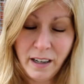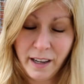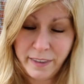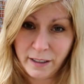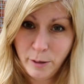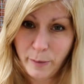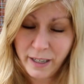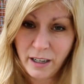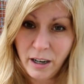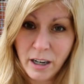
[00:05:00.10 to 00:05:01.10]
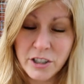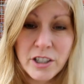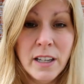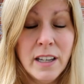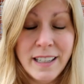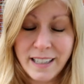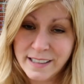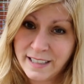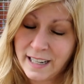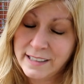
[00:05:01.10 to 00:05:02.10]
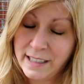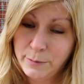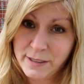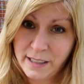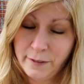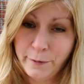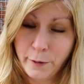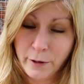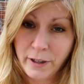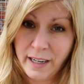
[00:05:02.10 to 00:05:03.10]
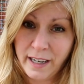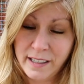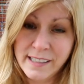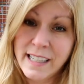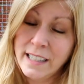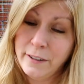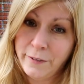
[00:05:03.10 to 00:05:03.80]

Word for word: I thought, oh my gosh, because Kingsley was in for a skin